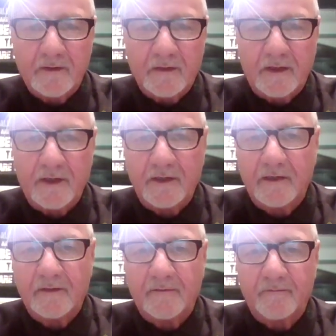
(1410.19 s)
And
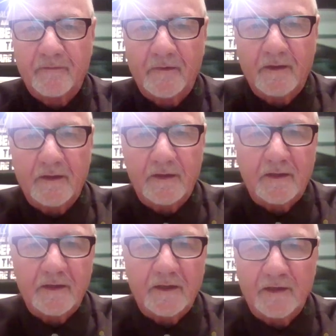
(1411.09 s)

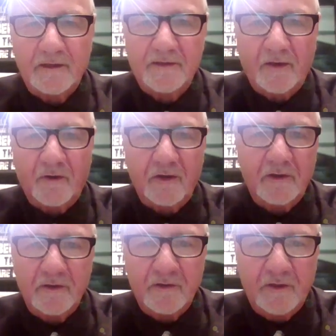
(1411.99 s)
so
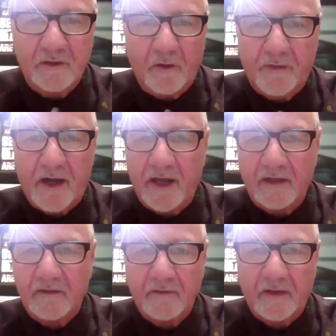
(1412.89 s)
you go buy
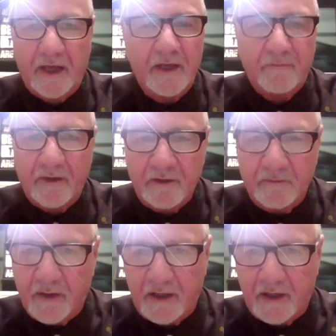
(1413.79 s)
anything you buy.